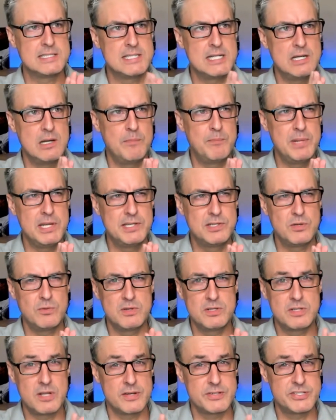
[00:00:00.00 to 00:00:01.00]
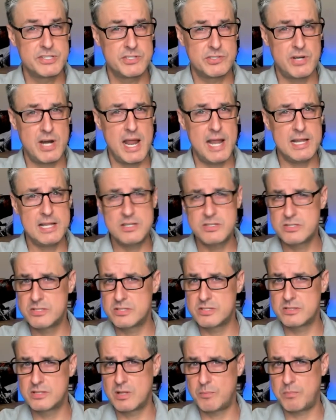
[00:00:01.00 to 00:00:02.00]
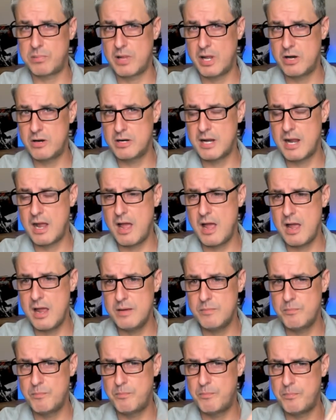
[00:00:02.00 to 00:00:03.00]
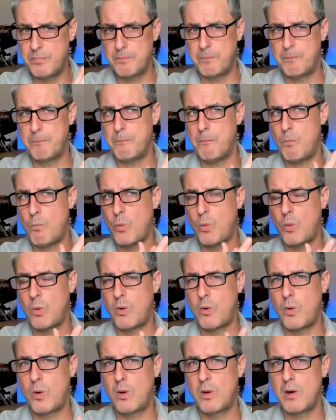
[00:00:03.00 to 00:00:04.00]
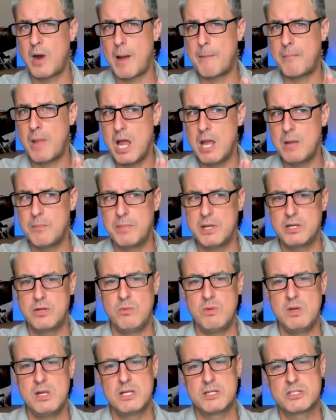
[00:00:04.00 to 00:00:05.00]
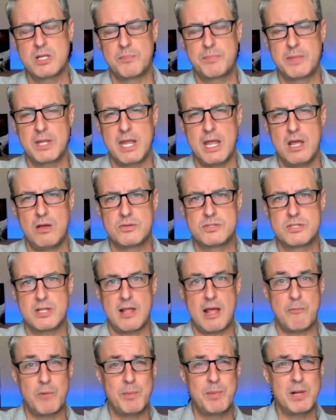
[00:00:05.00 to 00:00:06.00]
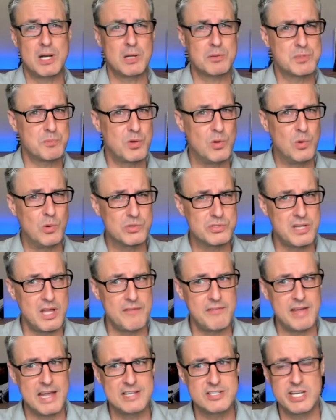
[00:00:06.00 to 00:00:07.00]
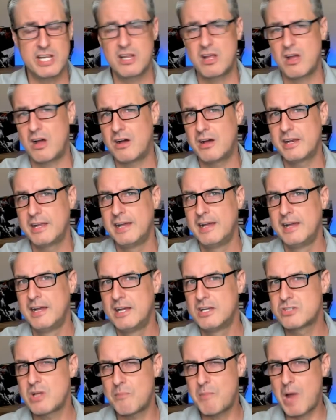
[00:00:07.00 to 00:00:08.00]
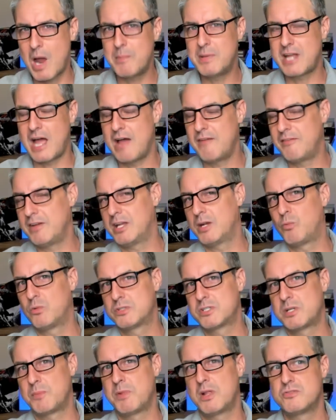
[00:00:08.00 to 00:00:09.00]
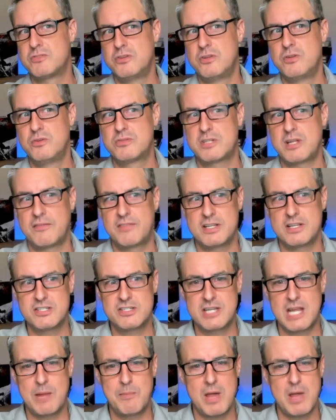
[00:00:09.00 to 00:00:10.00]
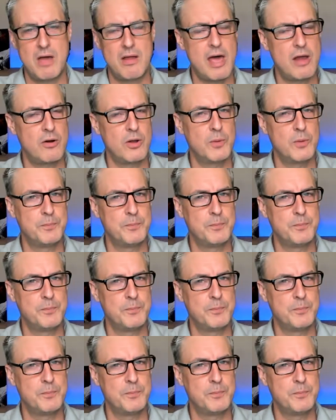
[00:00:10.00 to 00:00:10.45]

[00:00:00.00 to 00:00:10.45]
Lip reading: be doing Dungeons and Dragons, the player guide, or I might be doing something else. We picked up some cool stuff at Gen Con, so I might be diving into some of those new stuff that just came out. I don't know.